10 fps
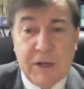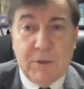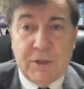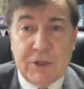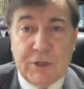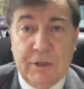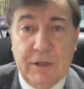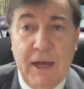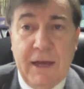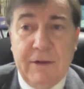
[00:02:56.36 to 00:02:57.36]
position,
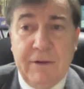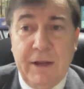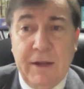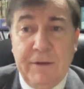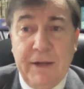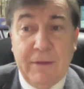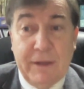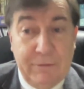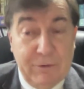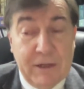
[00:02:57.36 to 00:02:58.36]
and now they
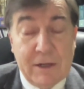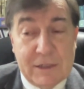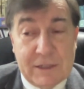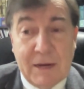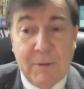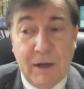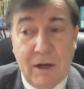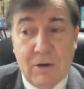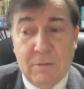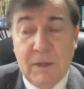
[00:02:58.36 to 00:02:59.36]
realize it's coming
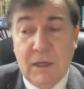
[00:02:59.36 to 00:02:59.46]
home.